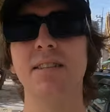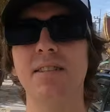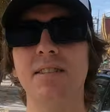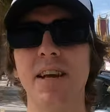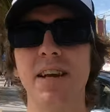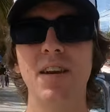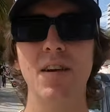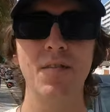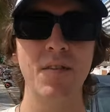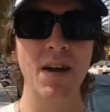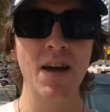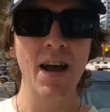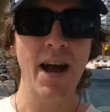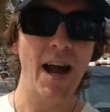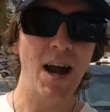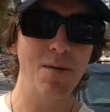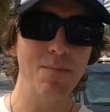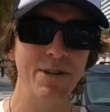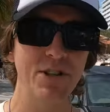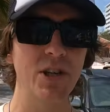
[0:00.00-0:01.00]
instead of
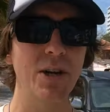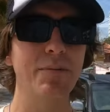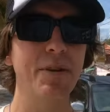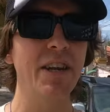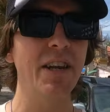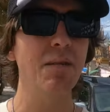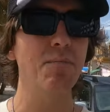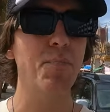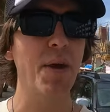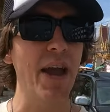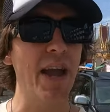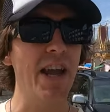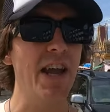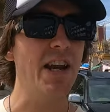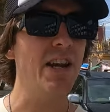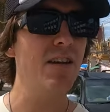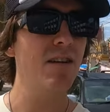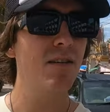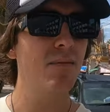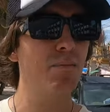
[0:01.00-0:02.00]
how much I'm getting
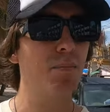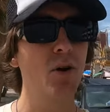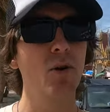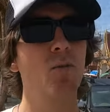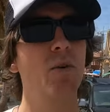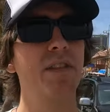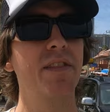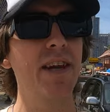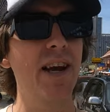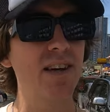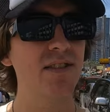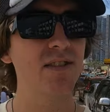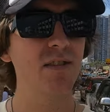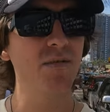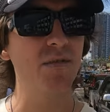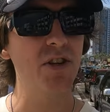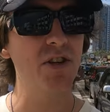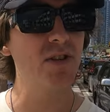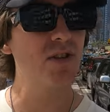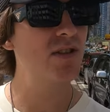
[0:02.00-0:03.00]
paid per
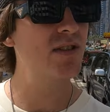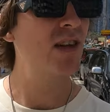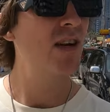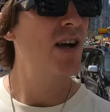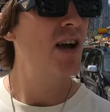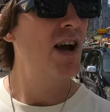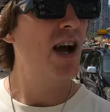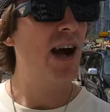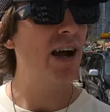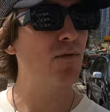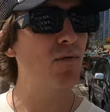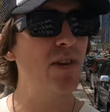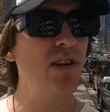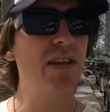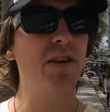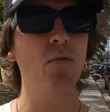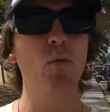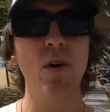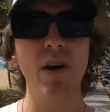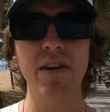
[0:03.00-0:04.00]
1,000 views, I
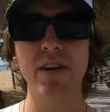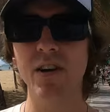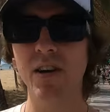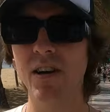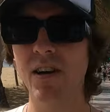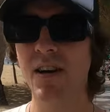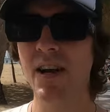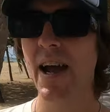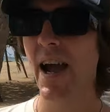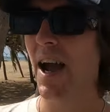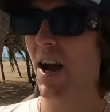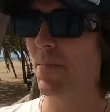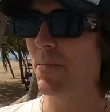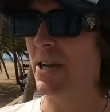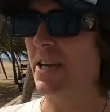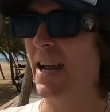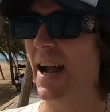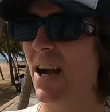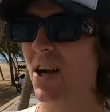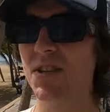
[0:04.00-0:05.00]
really wonder how
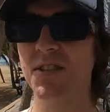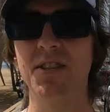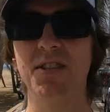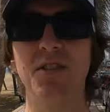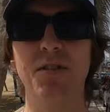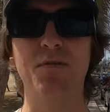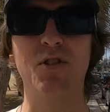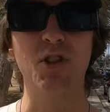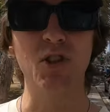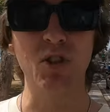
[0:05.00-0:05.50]
many ounces of